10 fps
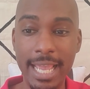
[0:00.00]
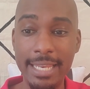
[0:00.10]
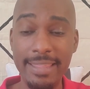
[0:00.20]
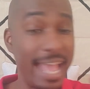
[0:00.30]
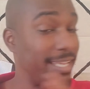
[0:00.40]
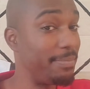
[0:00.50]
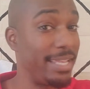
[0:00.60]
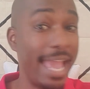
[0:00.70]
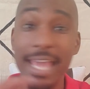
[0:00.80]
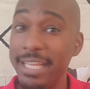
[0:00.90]
and that could
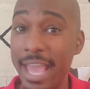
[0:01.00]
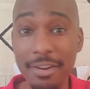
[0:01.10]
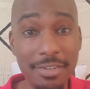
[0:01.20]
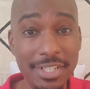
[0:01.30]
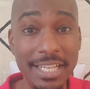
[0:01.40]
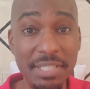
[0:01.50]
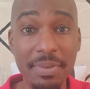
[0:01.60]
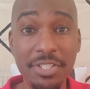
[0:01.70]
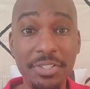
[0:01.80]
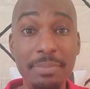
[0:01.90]
be any energy,
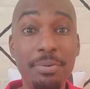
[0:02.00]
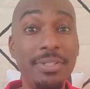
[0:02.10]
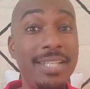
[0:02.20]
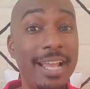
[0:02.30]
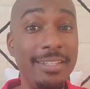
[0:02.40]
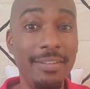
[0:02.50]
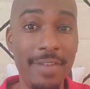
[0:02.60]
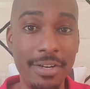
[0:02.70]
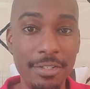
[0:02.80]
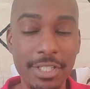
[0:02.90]
especially protective
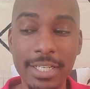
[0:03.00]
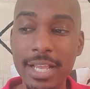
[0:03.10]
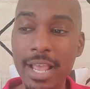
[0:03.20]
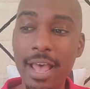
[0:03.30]
energy.